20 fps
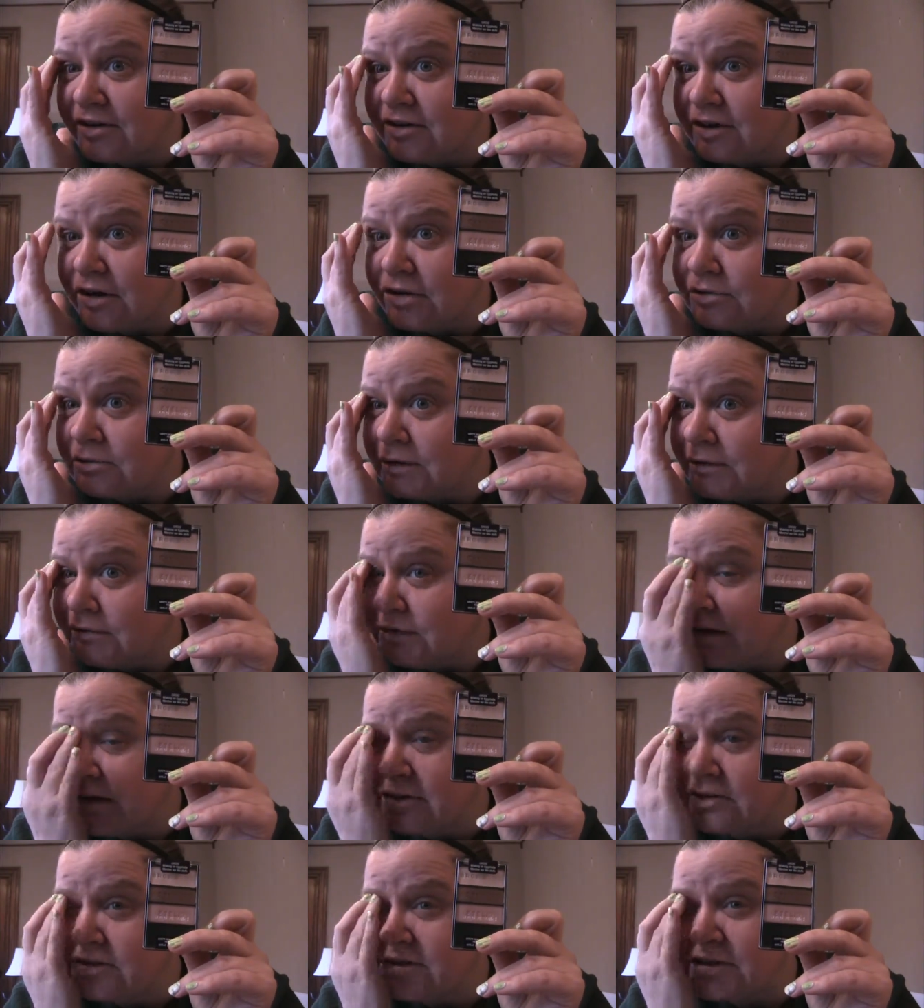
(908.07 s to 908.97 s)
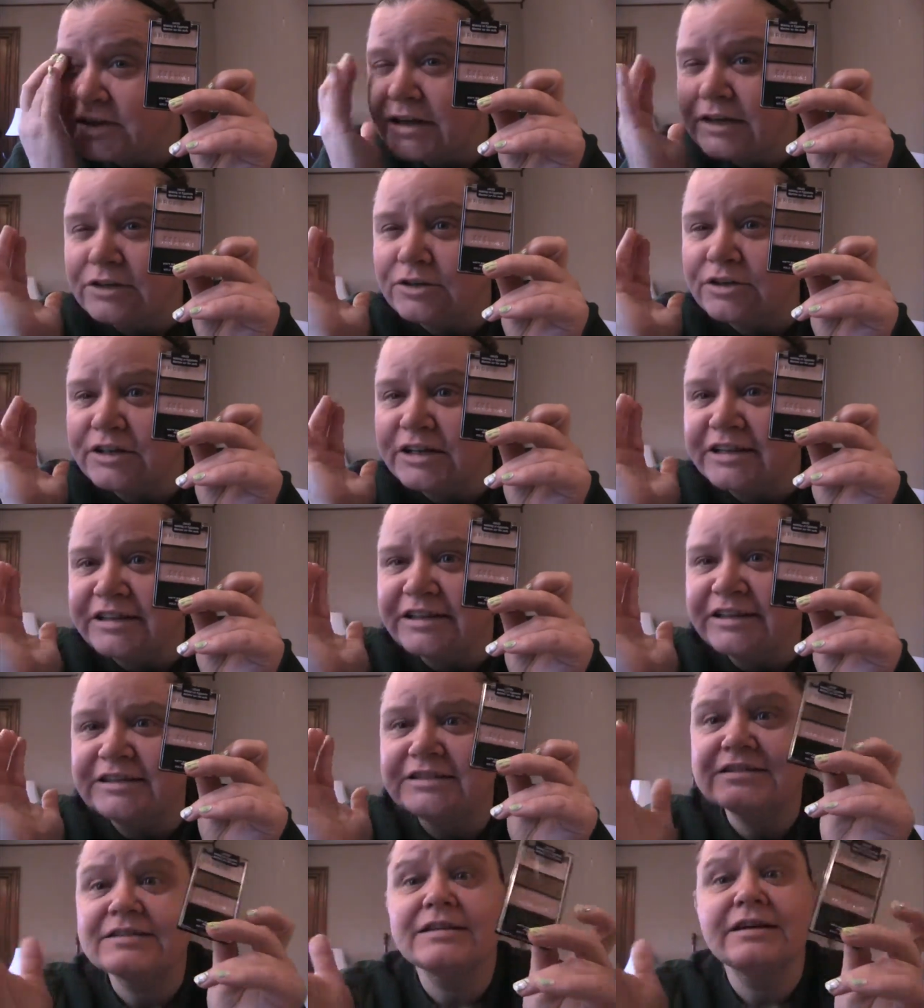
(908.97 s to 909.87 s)
all 3 fingers and go like
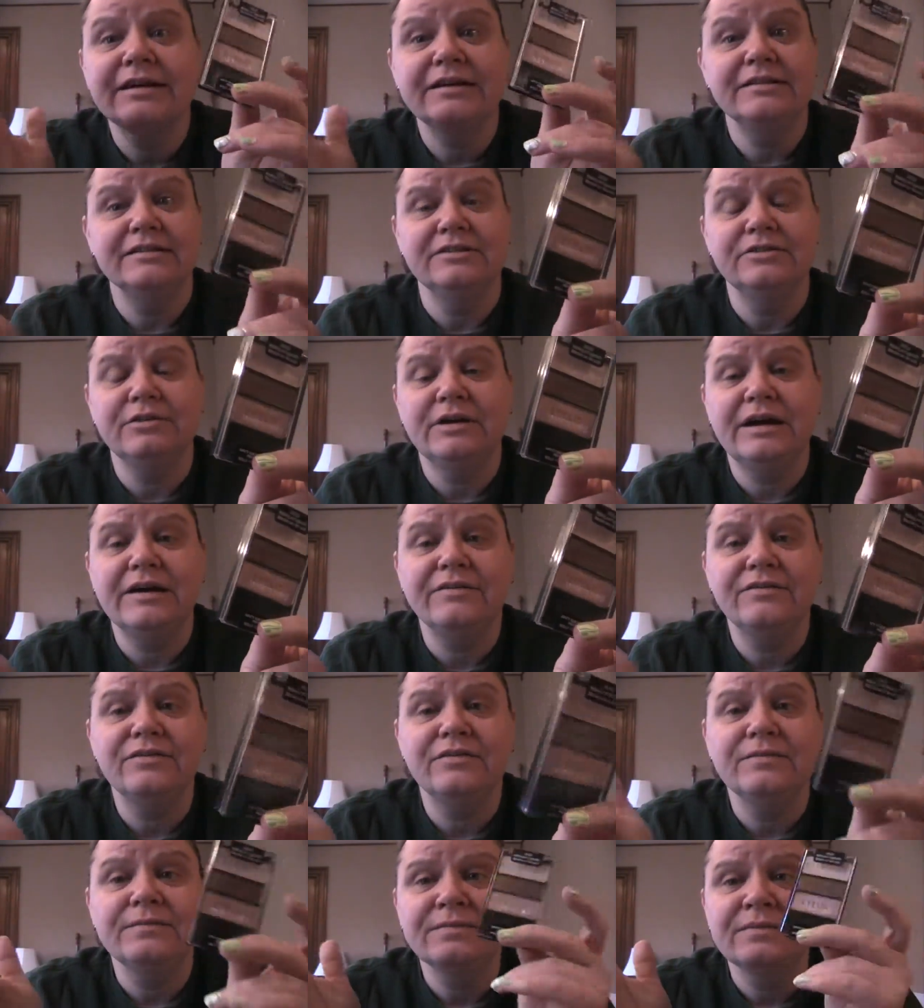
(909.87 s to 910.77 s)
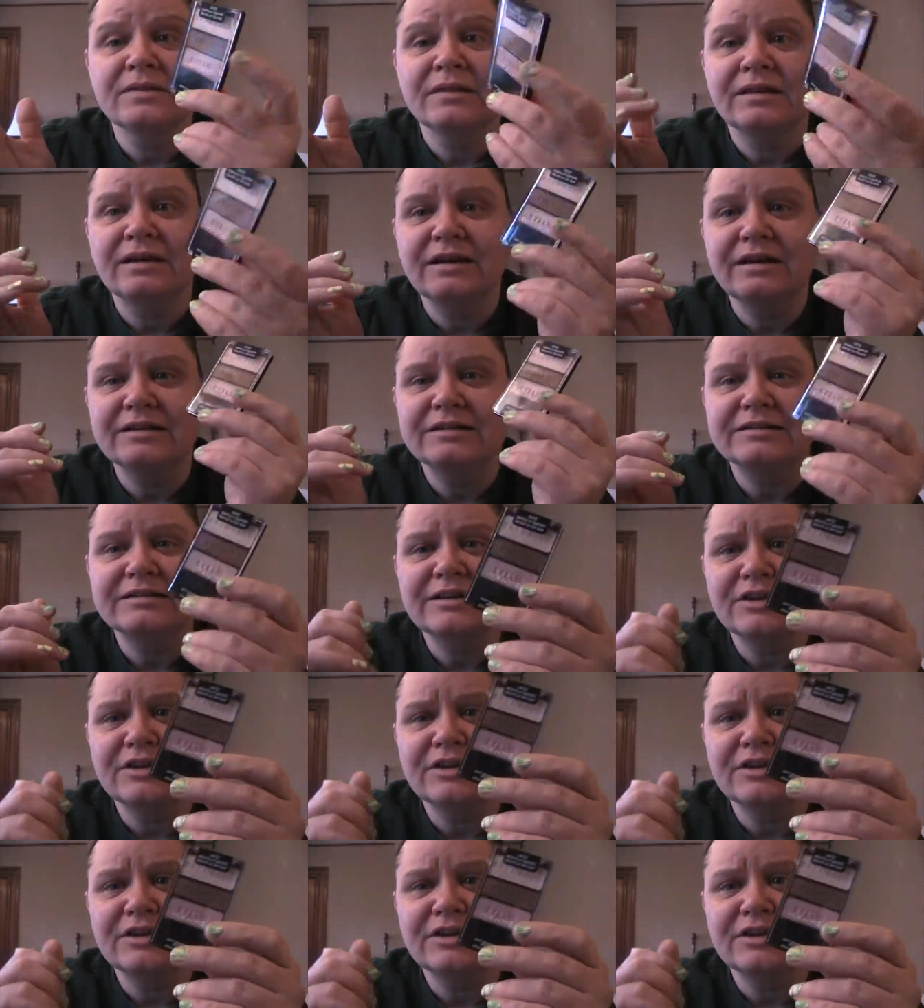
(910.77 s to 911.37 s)
this, and you have a